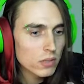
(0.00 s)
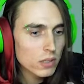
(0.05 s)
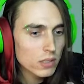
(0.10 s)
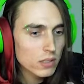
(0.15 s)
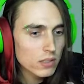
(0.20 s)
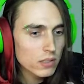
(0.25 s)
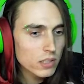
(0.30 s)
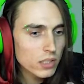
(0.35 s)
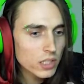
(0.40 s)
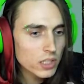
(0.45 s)
oh,
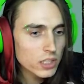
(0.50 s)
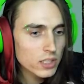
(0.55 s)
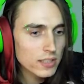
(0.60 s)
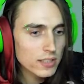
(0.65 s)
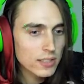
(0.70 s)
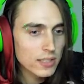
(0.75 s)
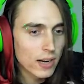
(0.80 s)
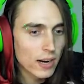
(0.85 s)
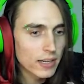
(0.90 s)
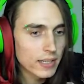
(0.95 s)
gosh
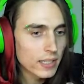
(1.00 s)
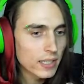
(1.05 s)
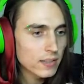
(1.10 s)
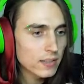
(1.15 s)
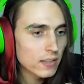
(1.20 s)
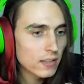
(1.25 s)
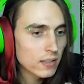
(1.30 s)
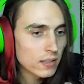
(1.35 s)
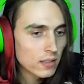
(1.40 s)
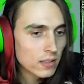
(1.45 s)
darn
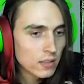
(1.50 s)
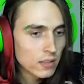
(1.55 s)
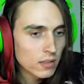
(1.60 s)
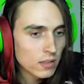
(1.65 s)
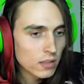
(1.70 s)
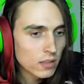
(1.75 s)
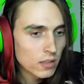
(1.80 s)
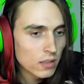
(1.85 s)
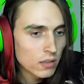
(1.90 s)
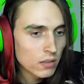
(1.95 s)
it.
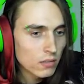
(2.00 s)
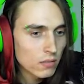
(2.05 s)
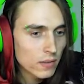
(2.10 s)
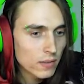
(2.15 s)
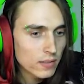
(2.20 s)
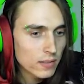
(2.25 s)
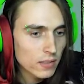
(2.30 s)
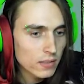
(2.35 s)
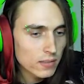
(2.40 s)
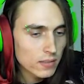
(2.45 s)

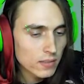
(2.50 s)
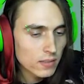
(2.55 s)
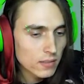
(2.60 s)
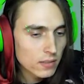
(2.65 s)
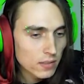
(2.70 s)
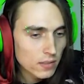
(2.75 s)
What's this?